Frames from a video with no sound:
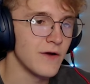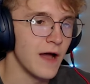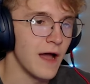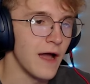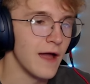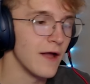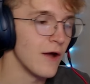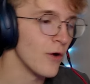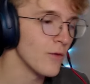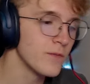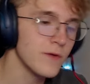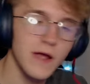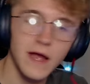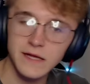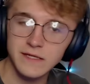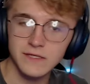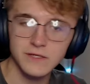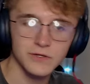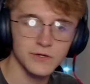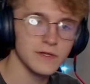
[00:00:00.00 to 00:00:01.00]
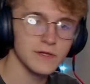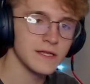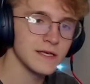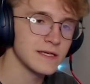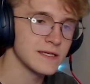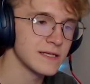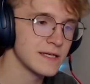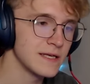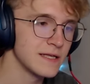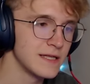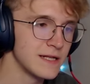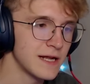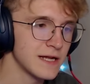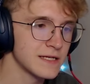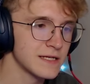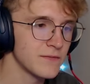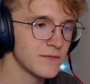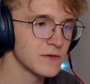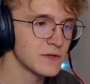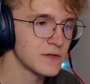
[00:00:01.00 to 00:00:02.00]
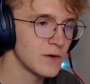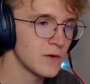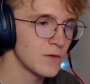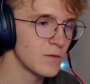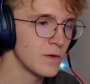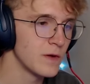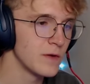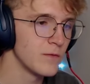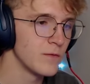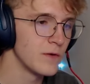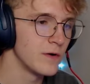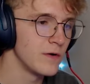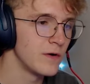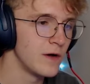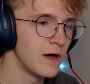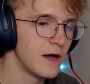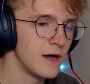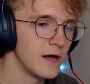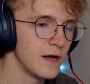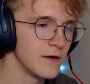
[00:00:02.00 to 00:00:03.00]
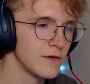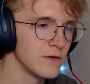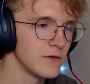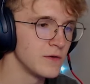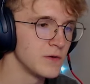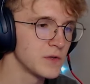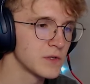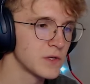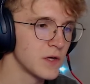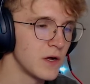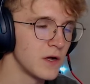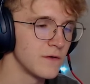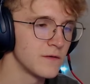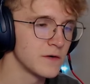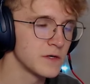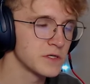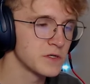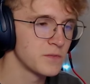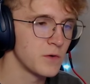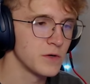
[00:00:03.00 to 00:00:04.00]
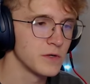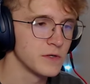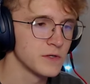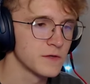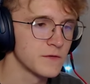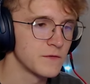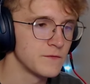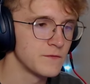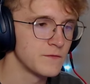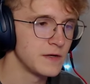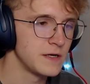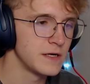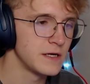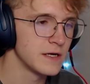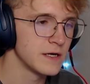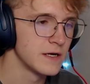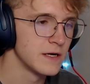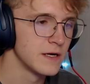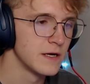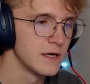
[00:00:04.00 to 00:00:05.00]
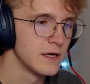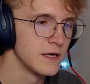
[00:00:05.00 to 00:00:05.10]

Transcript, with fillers: I hope you guys enjoyed this. In the next episode, we will uh, use all of our spoils from feeding